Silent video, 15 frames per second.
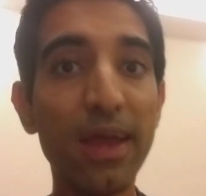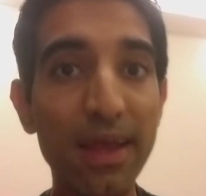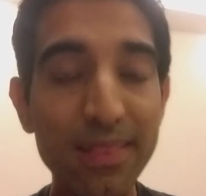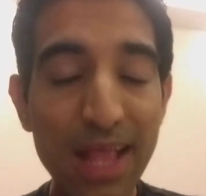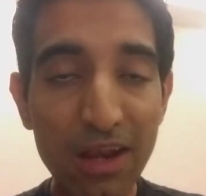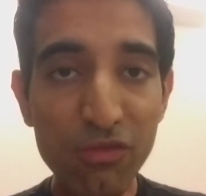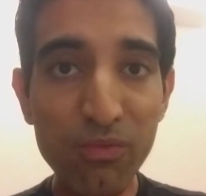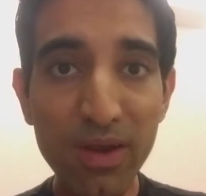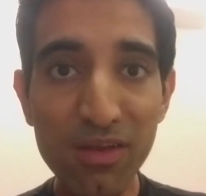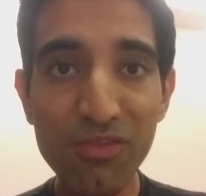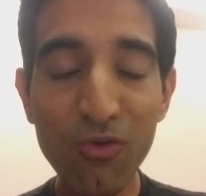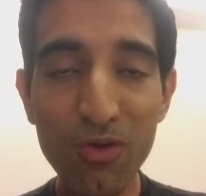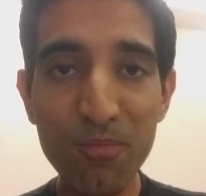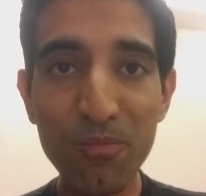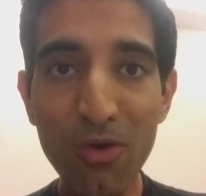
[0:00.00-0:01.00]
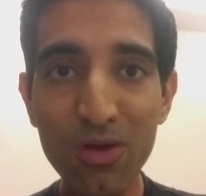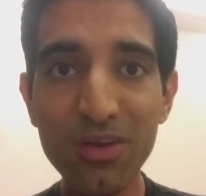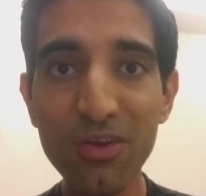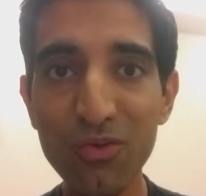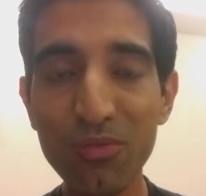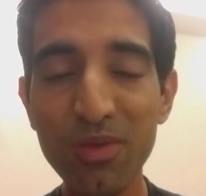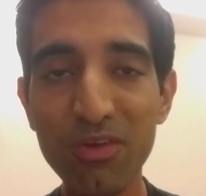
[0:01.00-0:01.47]
that's why it's so
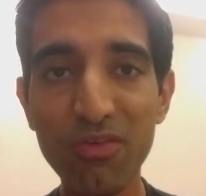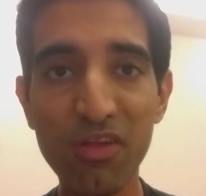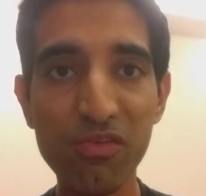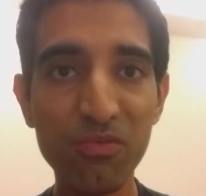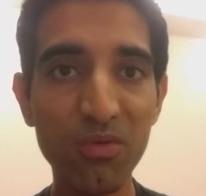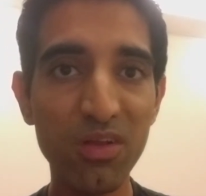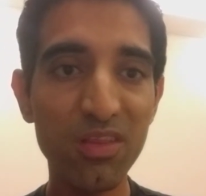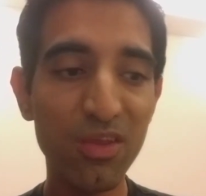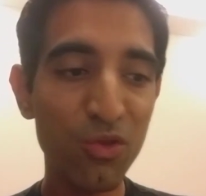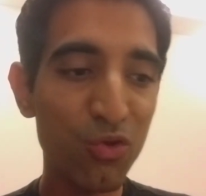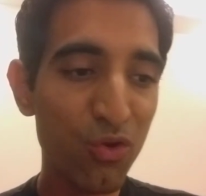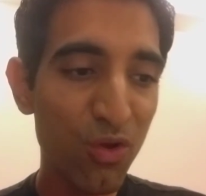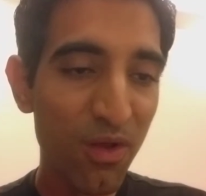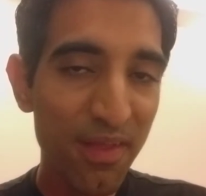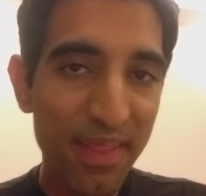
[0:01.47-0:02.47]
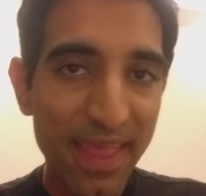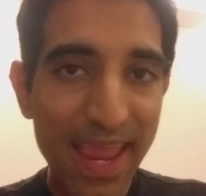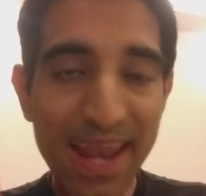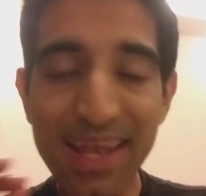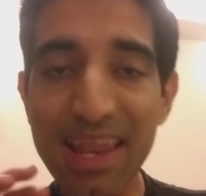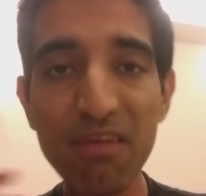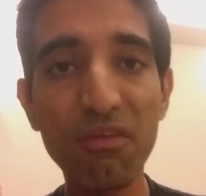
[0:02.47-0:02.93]
important to be trustworthy,
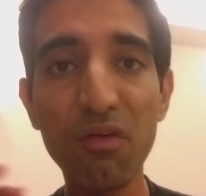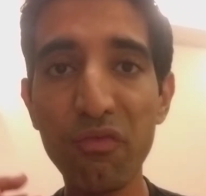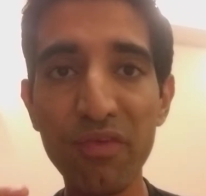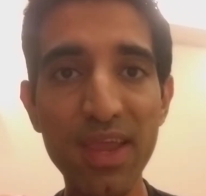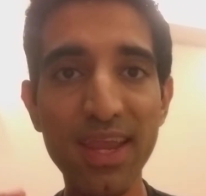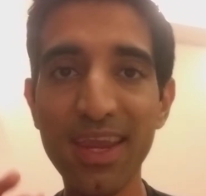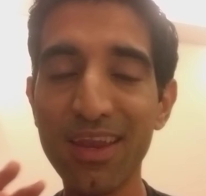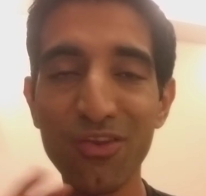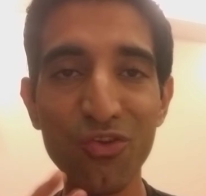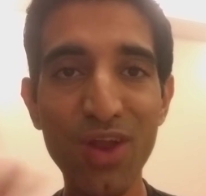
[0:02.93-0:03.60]
and never fake it.